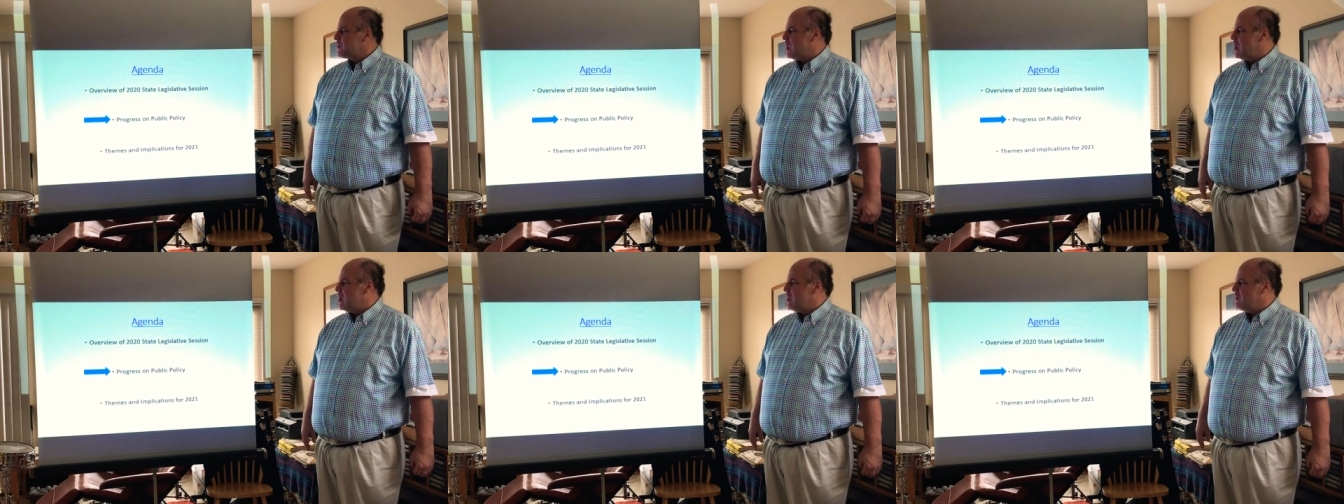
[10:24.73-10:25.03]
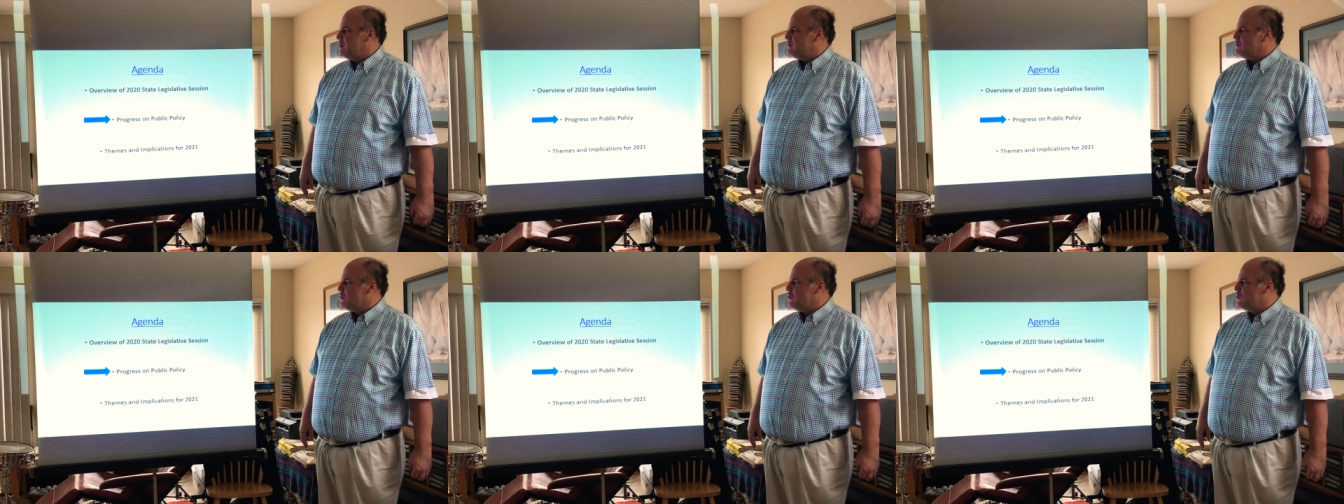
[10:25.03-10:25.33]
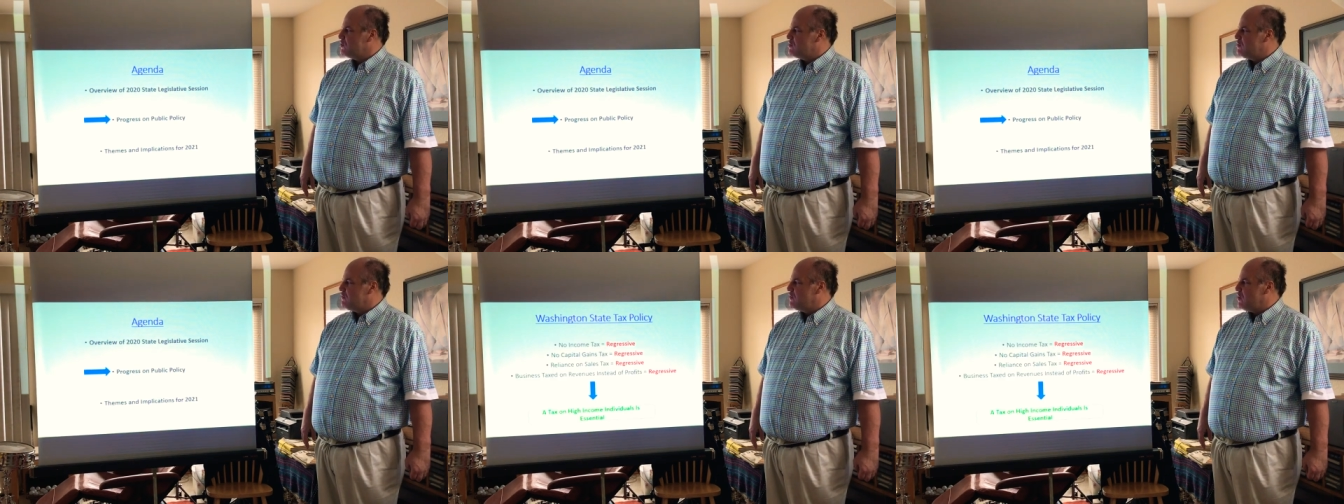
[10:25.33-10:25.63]
And the
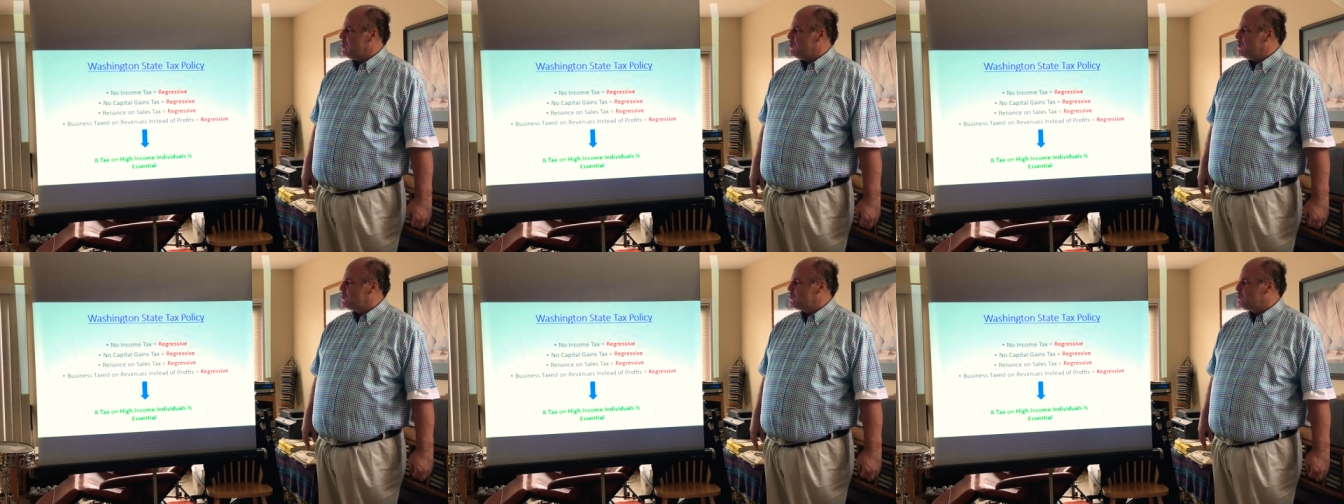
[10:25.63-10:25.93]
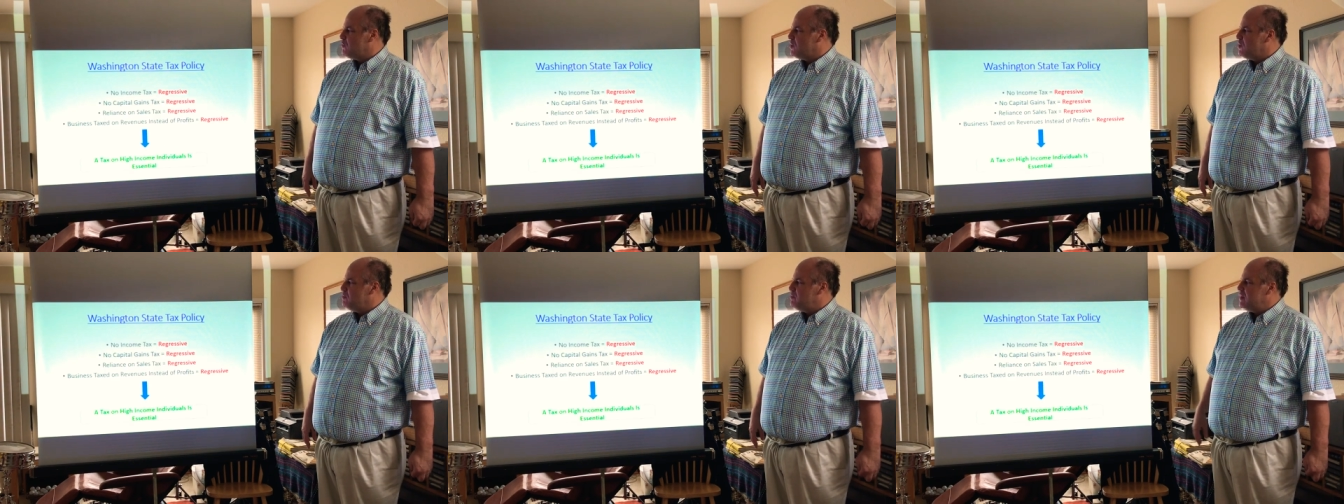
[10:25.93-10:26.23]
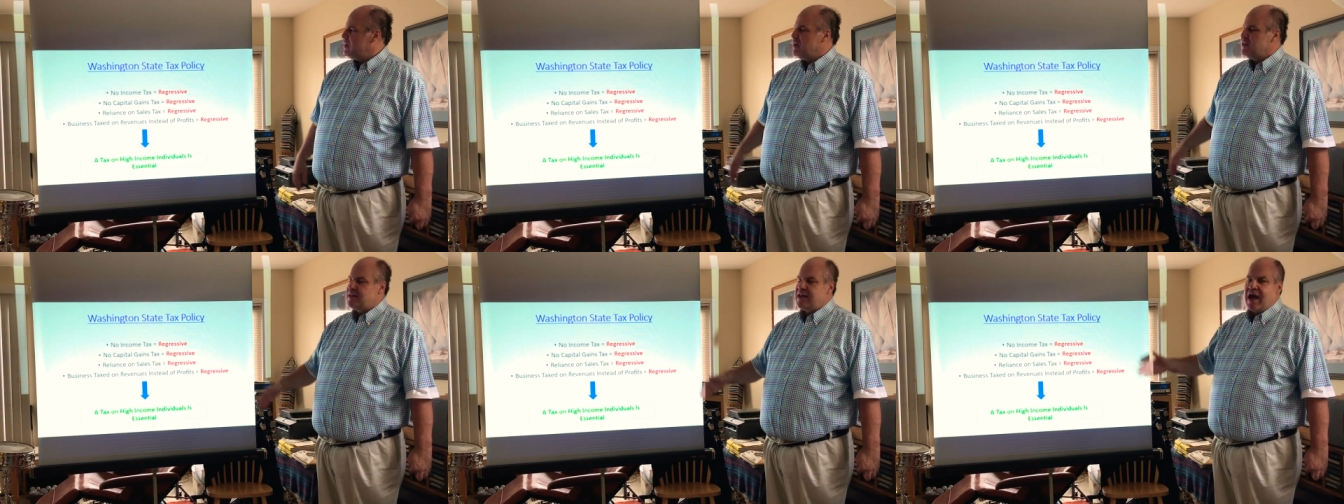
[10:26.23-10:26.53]
first of those will
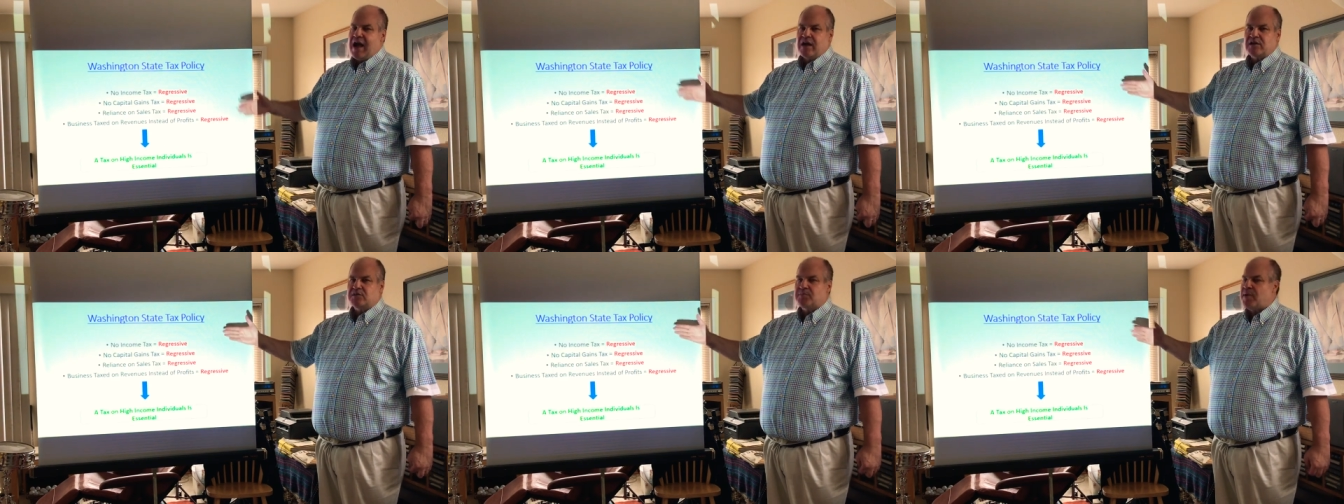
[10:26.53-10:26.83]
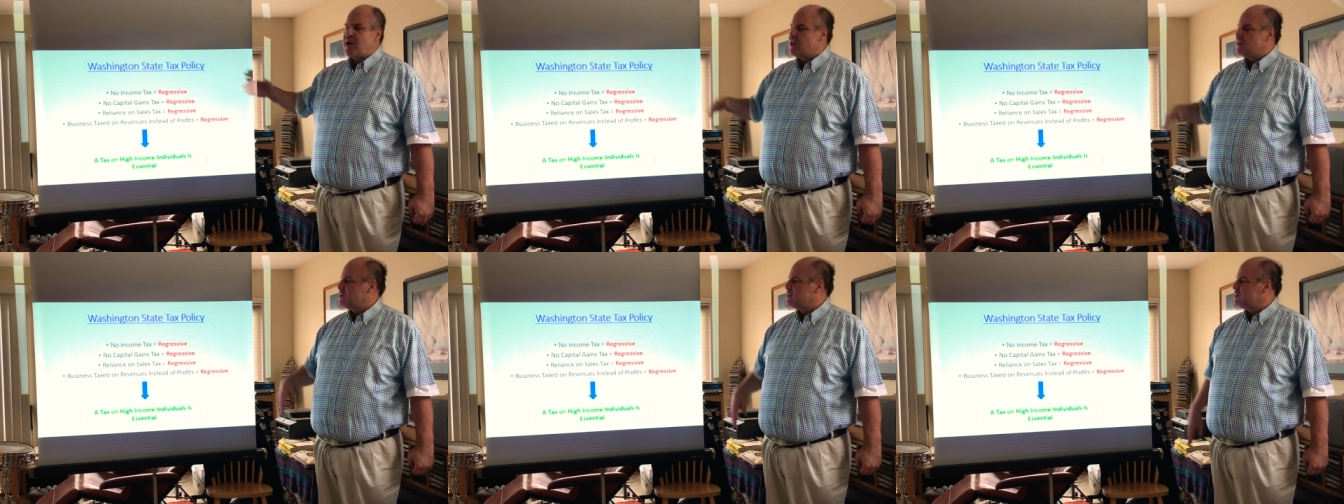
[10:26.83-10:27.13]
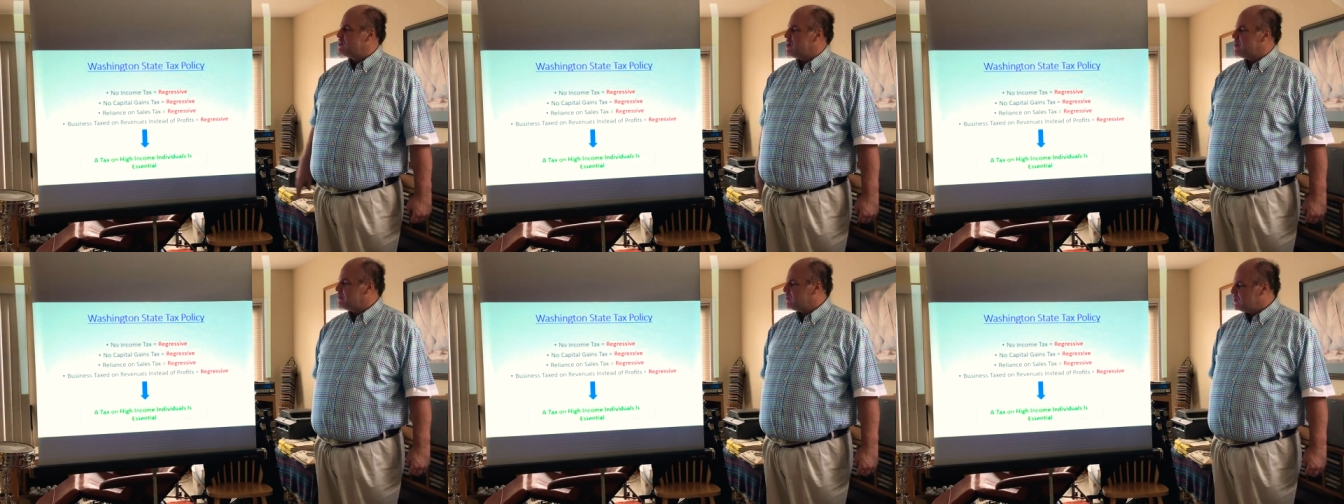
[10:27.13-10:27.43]
be tax
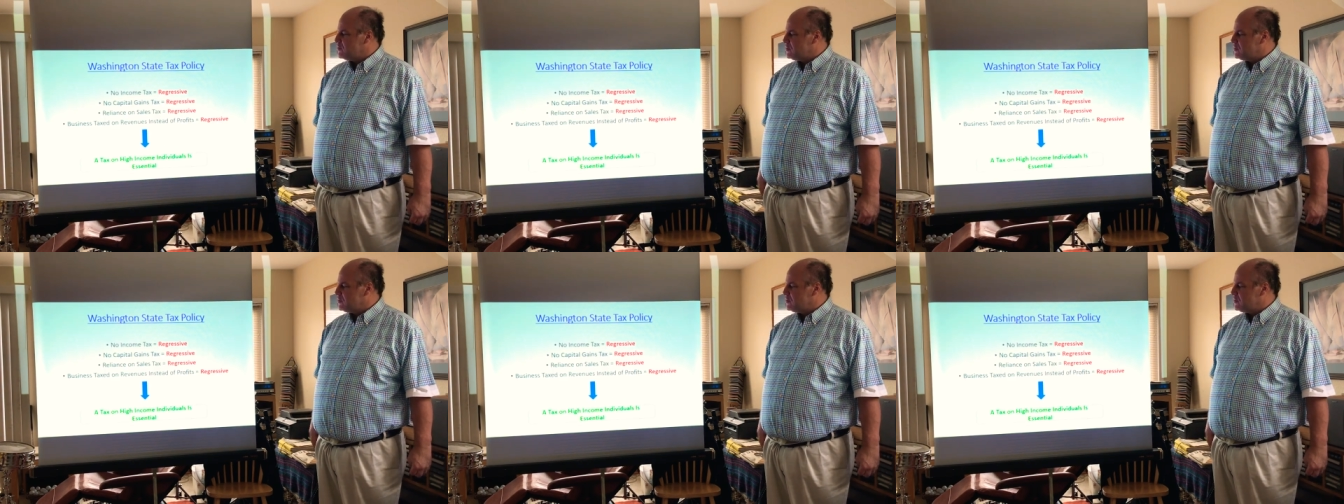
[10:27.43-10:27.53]
policy.